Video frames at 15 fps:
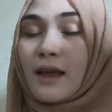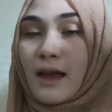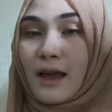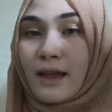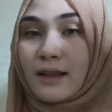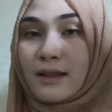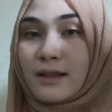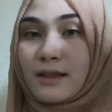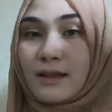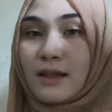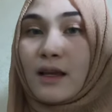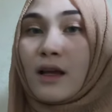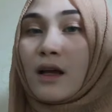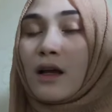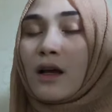And
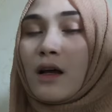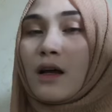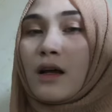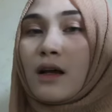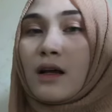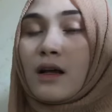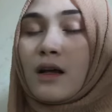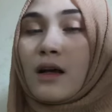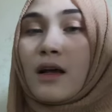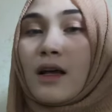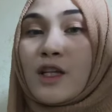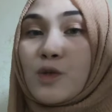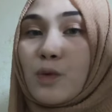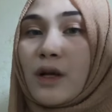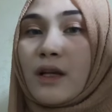
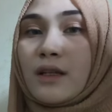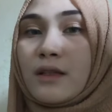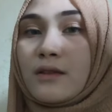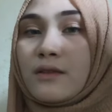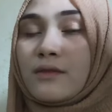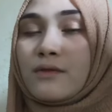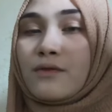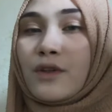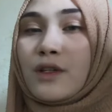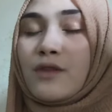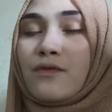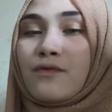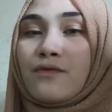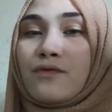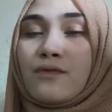explain
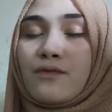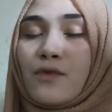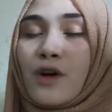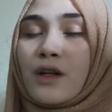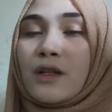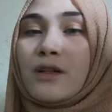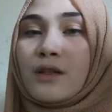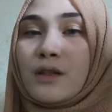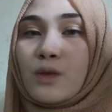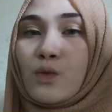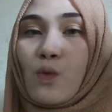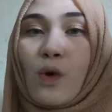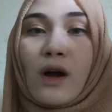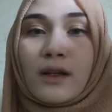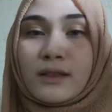for the
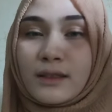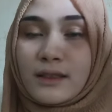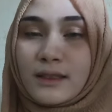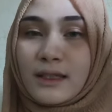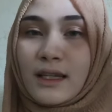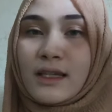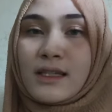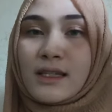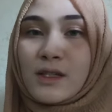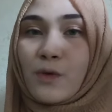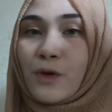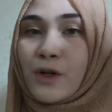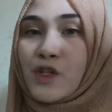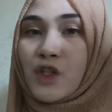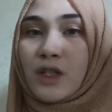1 is
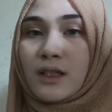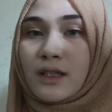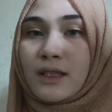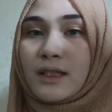question.